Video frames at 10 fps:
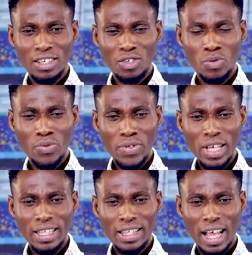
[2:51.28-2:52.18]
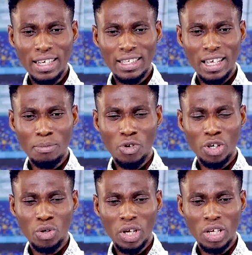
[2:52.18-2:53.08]
to think that Ole
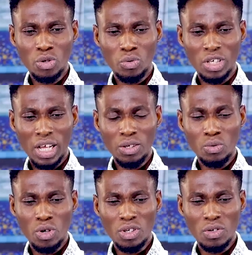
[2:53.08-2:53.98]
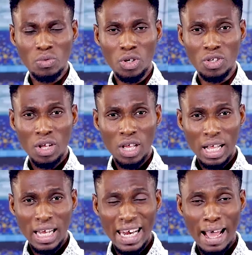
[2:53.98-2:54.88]
Gunnar Solskjaer, who was
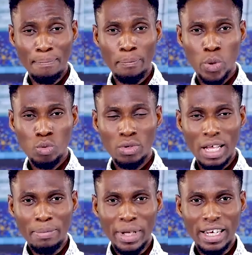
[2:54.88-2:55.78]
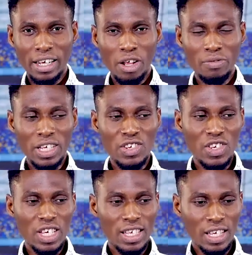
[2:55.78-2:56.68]
lampooned at the beginning of the
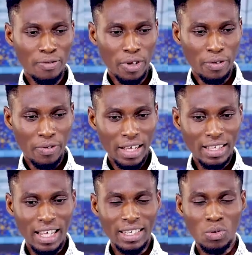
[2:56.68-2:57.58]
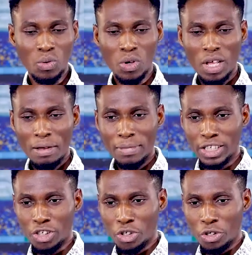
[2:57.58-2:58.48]
season for the fact that, oh,
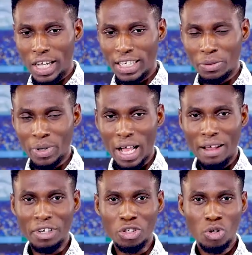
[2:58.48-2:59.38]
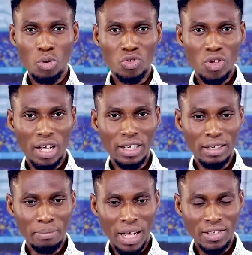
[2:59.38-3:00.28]
Manchester United were having a slow start, a
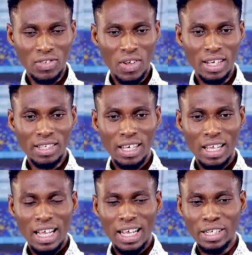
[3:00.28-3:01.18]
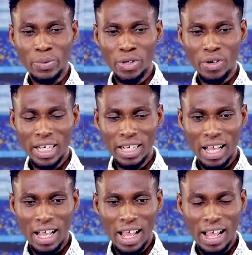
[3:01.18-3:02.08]
bad start, they were not
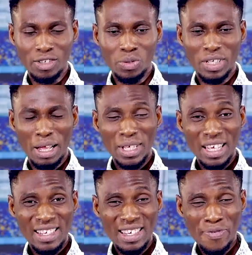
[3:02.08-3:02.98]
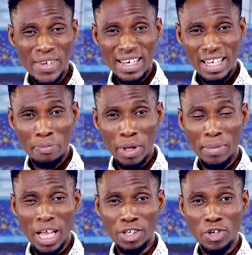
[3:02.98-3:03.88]
at good times. He has defeated
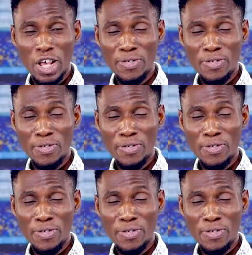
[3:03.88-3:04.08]
Pep Guardiola